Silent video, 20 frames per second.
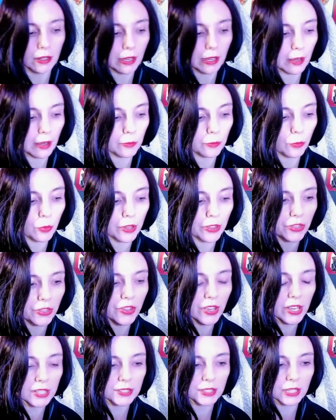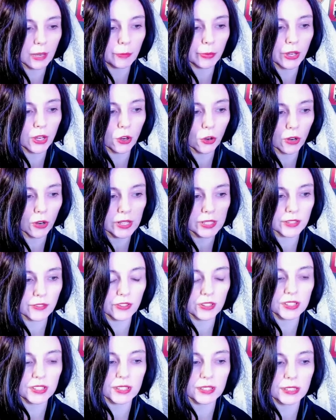with this, I'm curious if
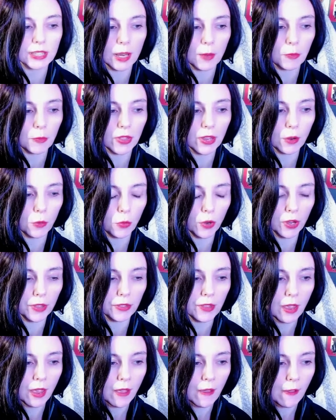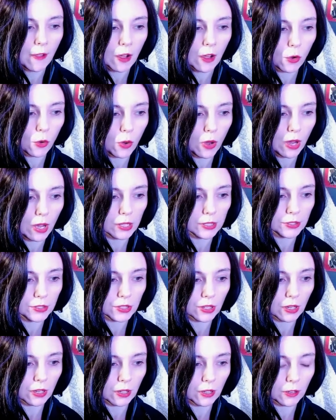it's the same thing with Quan's
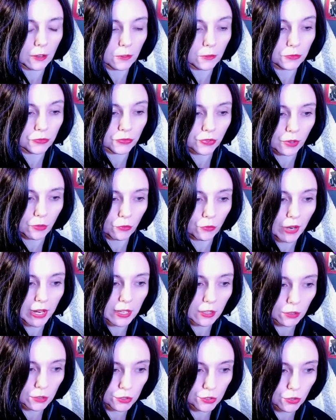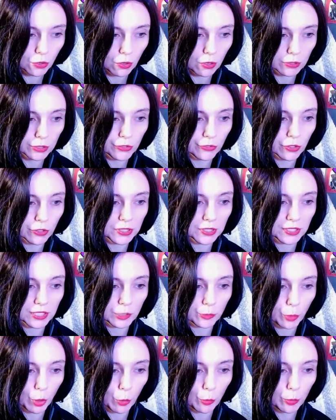uh, regular skulls versus
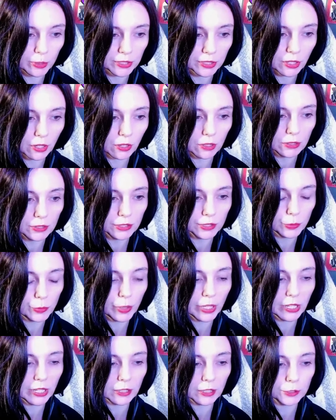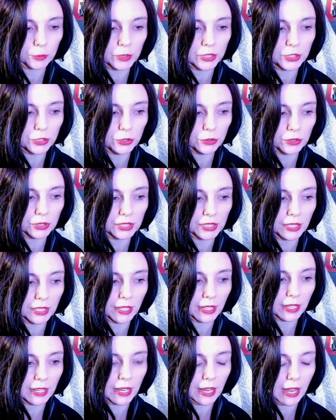his purple skulls, because we do see
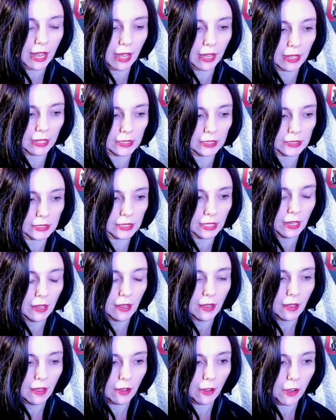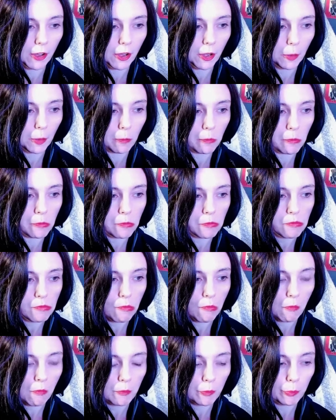that he has um,
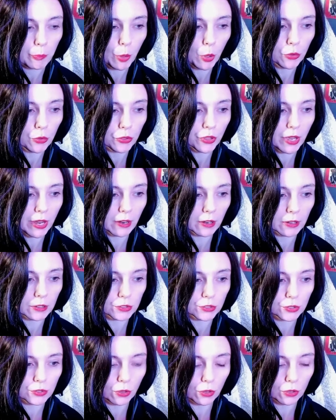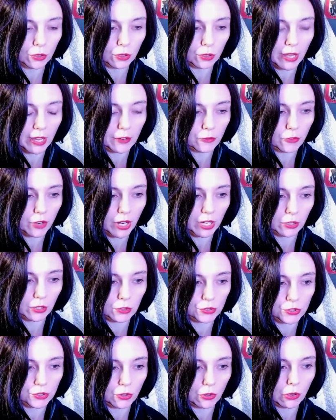both air skull and regular
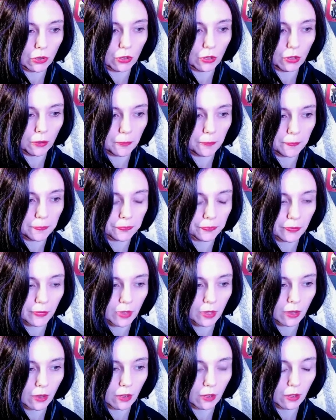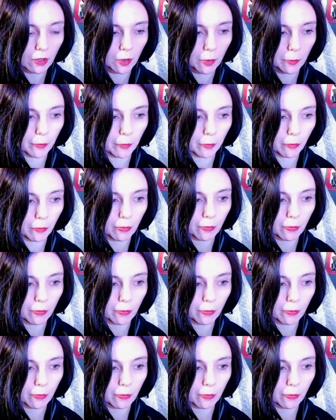skull um,